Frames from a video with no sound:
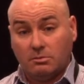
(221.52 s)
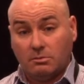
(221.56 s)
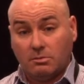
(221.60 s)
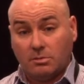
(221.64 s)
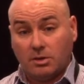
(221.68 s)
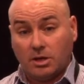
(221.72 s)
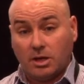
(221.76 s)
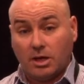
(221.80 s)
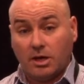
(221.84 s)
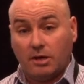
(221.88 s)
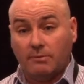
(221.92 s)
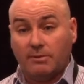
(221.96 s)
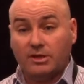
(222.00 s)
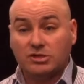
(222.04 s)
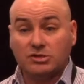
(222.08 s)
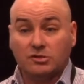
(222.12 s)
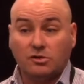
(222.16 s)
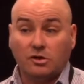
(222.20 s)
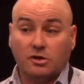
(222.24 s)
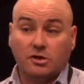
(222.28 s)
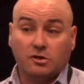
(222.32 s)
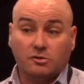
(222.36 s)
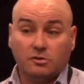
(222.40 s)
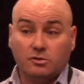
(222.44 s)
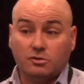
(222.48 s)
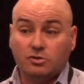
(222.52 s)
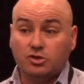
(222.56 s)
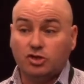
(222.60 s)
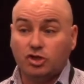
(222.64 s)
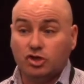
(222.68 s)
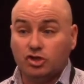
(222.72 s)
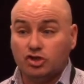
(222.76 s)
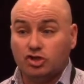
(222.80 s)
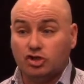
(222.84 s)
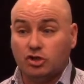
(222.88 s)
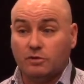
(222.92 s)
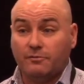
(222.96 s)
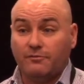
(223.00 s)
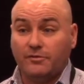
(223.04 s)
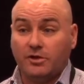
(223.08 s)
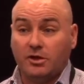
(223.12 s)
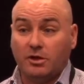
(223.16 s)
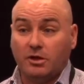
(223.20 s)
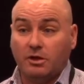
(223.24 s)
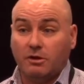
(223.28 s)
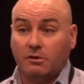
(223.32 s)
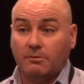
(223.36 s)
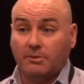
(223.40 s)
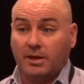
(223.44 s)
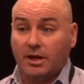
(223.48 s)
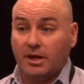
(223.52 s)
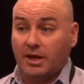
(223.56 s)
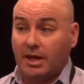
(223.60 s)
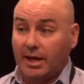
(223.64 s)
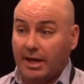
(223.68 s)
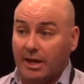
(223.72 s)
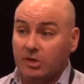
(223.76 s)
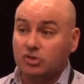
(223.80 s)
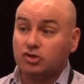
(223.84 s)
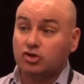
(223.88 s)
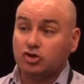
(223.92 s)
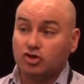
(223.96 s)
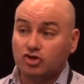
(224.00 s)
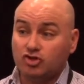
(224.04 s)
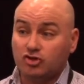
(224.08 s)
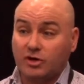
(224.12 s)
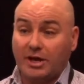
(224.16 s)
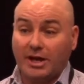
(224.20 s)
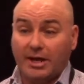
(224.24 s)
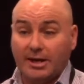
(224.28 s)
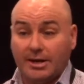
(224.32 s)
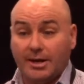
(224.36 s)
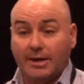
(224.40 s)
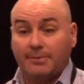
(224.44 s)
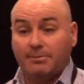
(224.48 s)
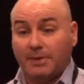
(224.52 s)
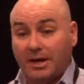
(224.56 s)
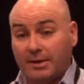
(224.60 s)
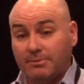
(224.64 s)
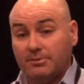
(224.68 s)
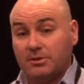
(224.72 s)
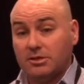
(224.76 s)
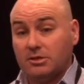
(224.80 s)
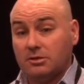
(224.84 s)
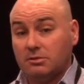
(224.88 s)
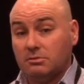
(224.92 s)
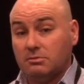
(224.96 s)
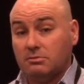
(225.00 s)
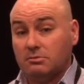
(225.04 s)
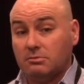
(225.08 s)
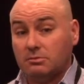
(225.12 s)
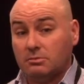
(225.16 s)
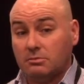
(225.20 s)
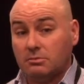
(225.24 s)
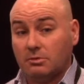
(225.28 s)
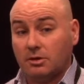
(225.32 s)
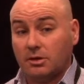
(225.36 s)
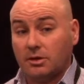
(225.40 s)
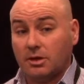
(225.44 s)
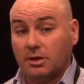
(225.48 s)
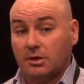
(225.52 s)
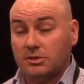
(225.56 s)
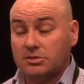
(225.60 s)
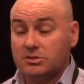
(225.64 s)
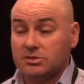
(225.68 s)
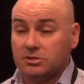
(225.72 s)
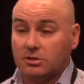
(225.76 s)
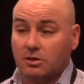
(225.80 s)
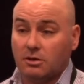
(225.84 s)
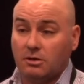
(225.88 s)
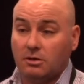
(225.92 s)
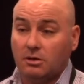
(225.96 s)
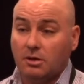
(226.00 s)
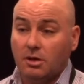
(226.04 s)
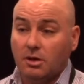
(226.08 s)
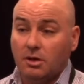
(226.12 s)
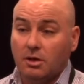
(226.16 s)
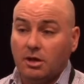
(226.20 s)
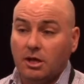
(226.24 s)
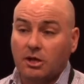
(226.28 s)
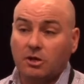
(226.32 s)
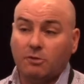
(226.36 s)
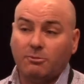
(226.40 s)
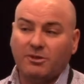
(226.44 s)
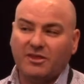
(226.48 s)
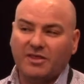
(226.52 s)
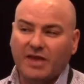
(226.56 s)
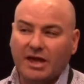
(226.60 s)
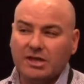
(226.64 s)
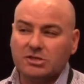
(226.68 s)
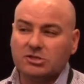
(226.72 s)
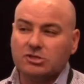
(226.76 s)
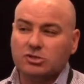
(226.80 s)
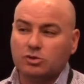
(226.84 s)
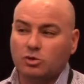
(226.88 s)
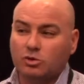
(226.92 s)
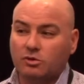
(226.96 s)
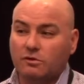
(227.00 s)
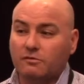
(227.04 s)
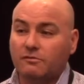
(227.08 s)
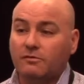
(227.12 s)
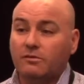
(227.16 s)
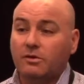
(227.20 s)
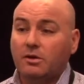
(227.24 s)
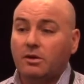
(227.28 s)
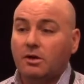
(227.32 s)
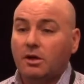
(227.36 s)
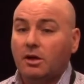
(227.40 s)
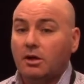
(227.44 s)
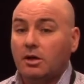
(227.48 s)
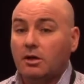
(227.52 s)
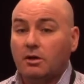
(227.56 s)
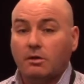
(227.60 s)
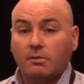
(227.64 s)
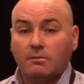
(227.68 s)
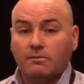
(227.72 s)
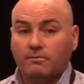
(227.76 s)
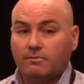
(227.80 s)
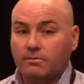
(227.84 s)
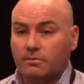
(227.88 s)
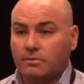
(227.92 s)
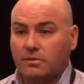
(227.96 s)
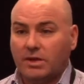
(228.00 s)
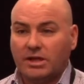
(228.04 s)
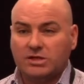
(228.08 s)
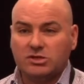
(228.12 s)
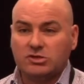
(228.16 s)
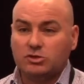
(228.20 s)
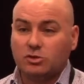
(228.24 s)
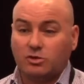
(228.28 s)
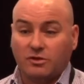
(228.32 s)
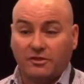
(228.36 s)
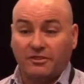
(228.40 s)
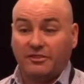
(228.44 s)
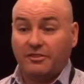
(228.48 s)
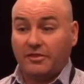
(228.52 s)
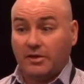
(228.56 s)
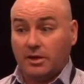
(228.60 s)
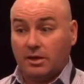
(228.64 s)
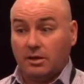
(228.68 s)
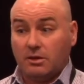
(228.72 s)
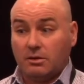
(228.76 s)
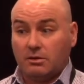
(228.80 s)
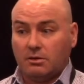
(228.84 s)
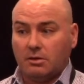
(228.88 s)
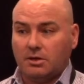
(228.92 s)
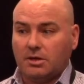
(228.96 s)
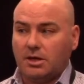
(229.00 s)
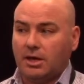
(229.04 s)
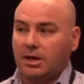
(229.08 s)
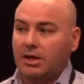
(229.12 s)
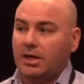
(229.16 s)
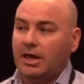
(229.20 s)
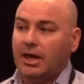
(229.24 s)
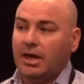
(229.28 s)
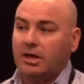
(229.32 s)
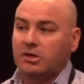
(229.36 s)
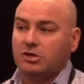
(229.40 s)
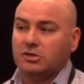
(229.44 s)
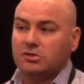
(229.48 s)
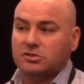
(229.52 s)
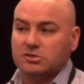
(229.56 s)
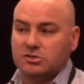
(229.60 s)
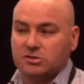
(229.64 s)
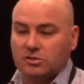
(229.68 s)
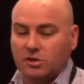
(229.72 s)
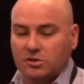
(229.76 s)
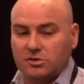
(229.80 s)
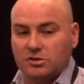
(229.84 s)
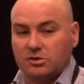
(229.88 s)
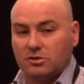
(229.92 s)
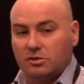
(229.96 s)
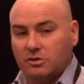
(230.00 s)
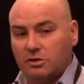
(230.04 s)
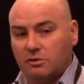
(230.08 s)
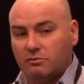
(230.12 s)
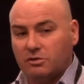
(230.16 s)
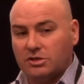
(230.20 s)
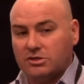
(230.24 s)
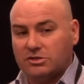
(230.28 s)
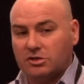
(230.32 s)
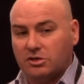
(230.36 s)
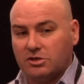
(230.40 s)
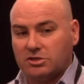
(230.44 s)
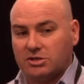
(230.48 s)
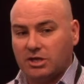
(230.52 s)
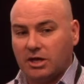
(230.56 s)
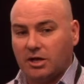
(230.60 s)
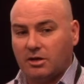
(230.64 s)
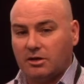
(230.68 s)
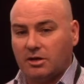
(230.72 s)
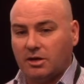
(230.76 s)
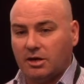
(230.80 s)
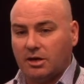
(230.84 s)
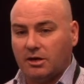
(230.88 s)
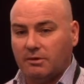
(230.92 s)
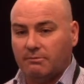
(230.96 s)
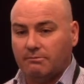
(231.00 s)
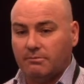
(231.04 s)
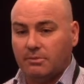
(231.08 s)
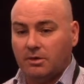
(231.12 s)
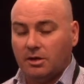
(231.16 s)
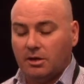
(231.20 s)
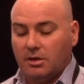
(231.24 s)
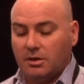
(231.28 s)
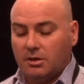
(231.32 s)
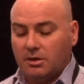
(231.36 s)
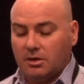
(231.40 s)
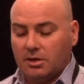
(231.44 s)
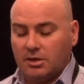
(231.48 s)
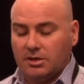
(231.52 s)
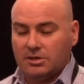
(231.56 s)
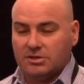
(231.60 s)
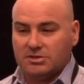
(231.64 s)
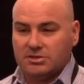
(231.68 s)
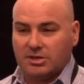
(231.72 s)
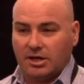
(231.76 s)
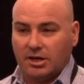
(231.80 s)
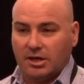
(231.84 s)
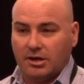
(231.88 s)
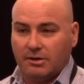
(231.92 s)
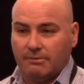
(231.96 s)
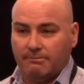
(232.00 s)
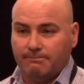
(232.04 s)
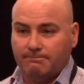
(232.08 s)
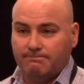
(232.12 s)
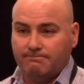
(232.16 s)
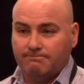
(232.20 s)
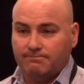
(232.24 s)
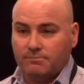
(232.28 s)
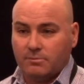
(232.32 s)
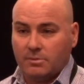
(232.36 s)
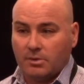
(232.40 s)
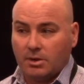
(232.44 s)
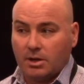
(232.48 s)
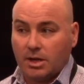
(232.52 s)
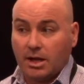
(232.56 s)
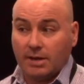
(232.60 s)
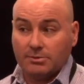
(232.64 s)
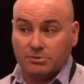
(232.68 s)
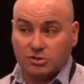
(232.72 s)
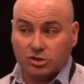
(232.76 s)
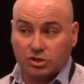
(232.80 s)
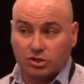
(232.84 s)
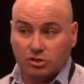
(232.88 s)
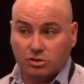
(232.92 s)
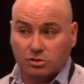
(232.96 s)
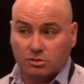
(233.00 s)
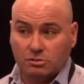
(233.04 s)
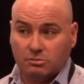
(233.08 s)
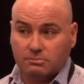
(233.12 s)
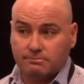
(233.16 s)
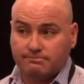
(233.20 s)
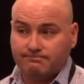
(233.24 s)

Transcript: Okay, imagine like a little YouTube video about how to train a puppy. Okay, so it could be that sort of thing. Okay, how you decide to do your research outcome is up to you.